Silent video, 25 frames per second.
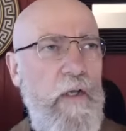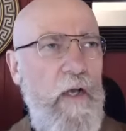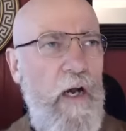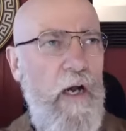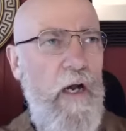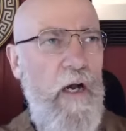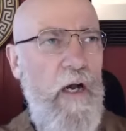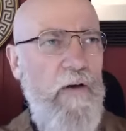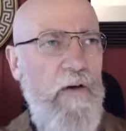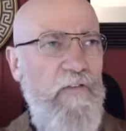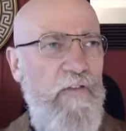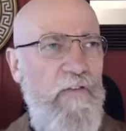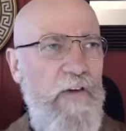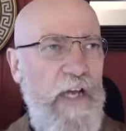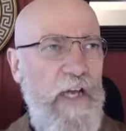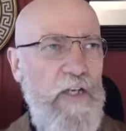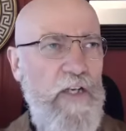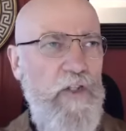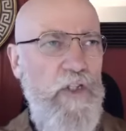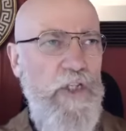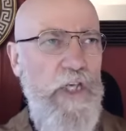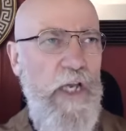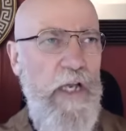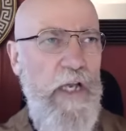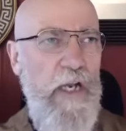
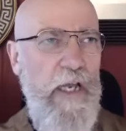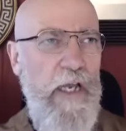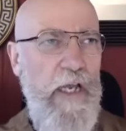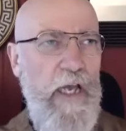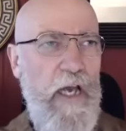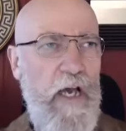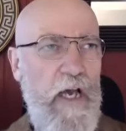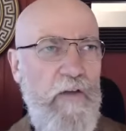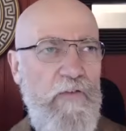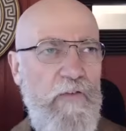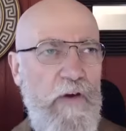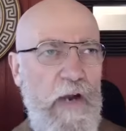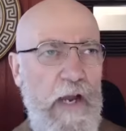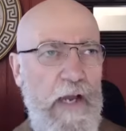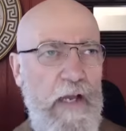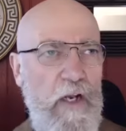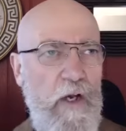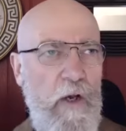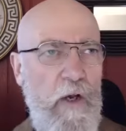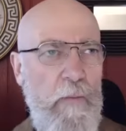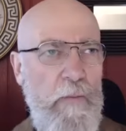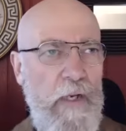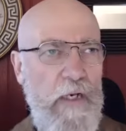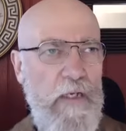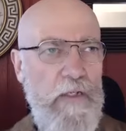fettuccine
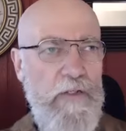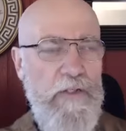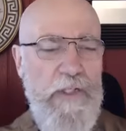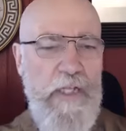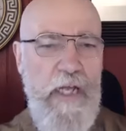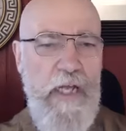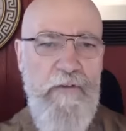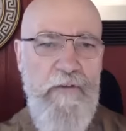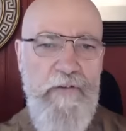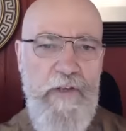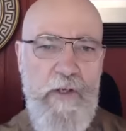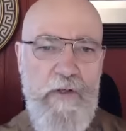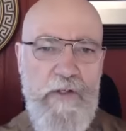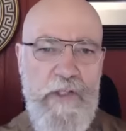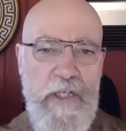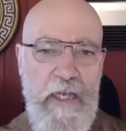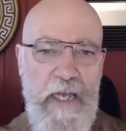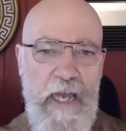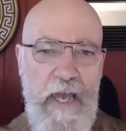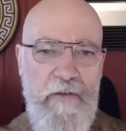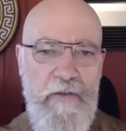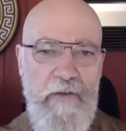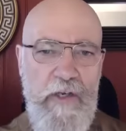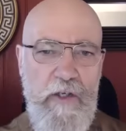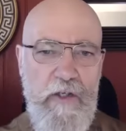Alfredo, but instead of using
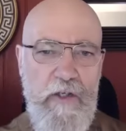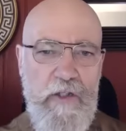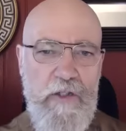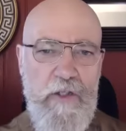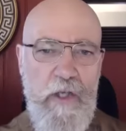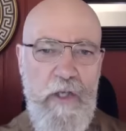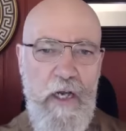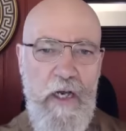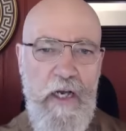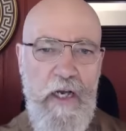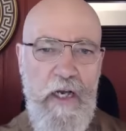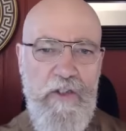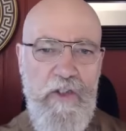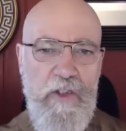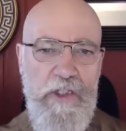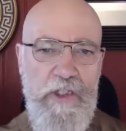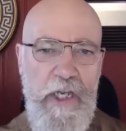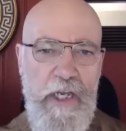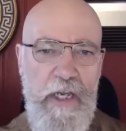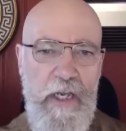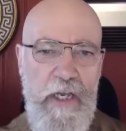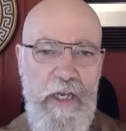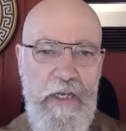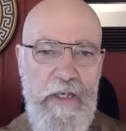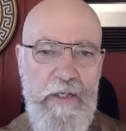heavy
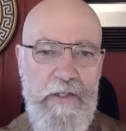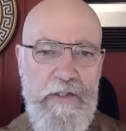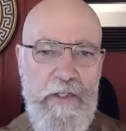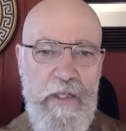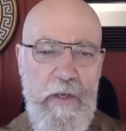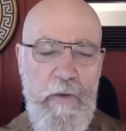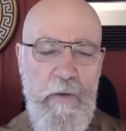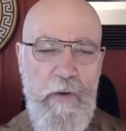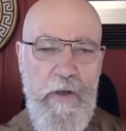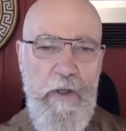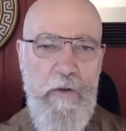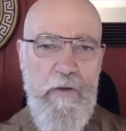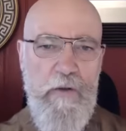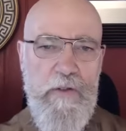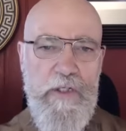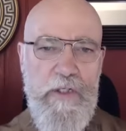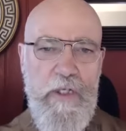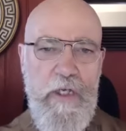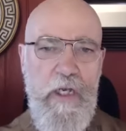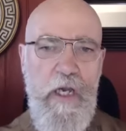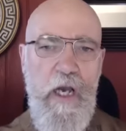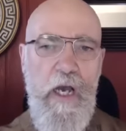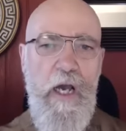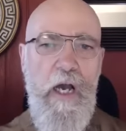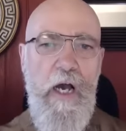cheese, they were
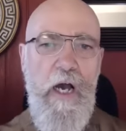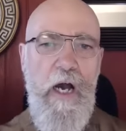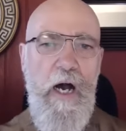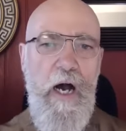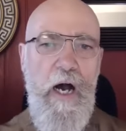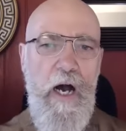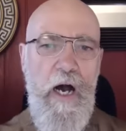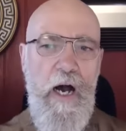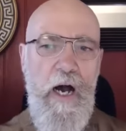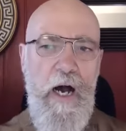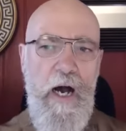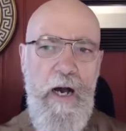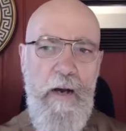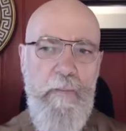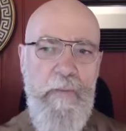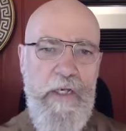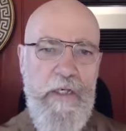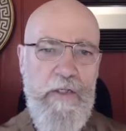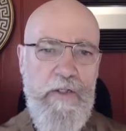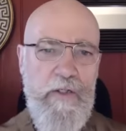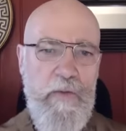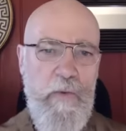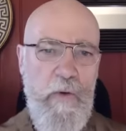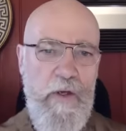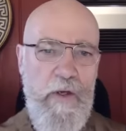using a
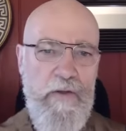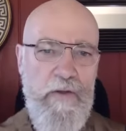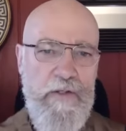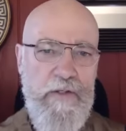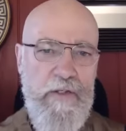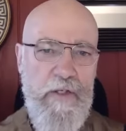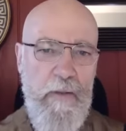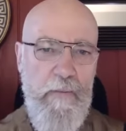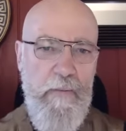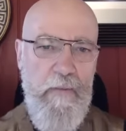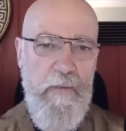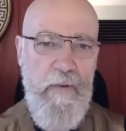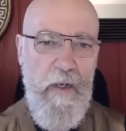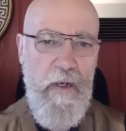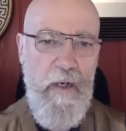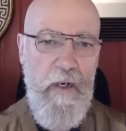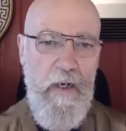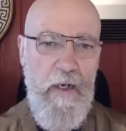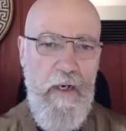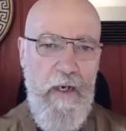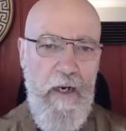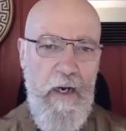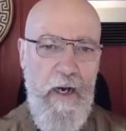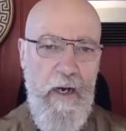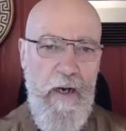hummus with
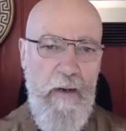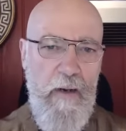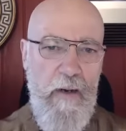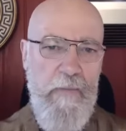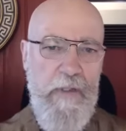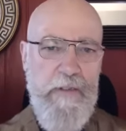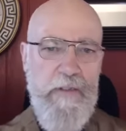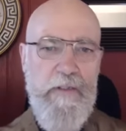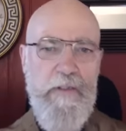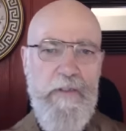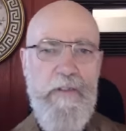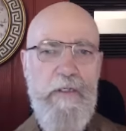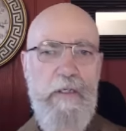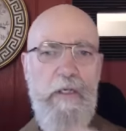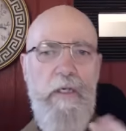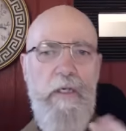a hummus